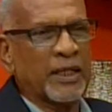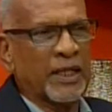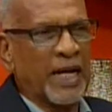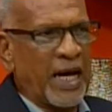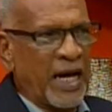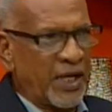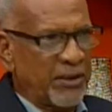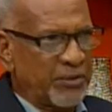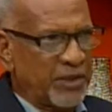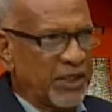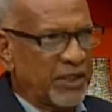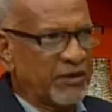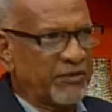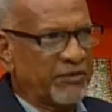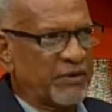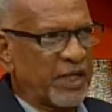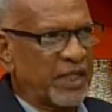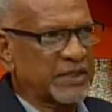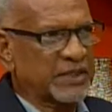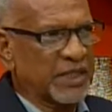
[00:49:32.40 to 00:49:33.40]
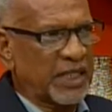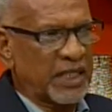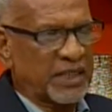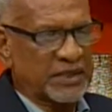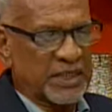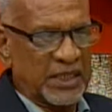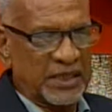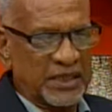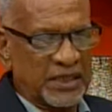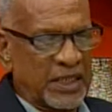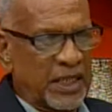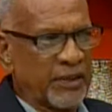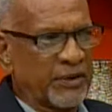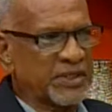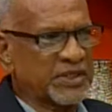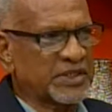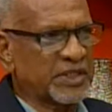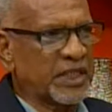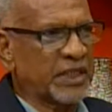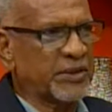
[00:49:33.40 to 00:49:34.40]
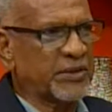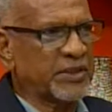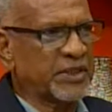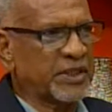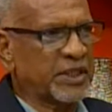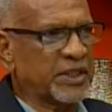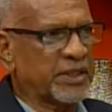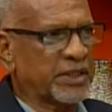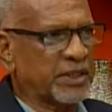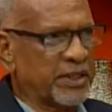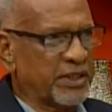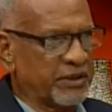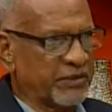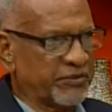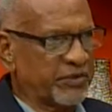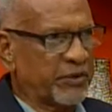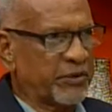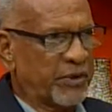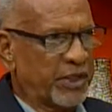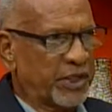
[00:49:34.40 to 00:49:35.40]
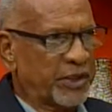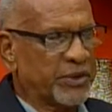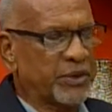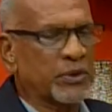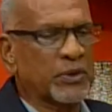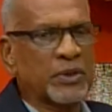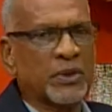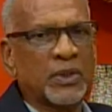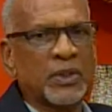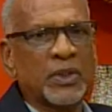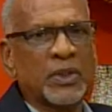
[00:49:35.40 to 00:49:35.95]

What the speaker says: I believe, as I think I was telling you the other day for radio,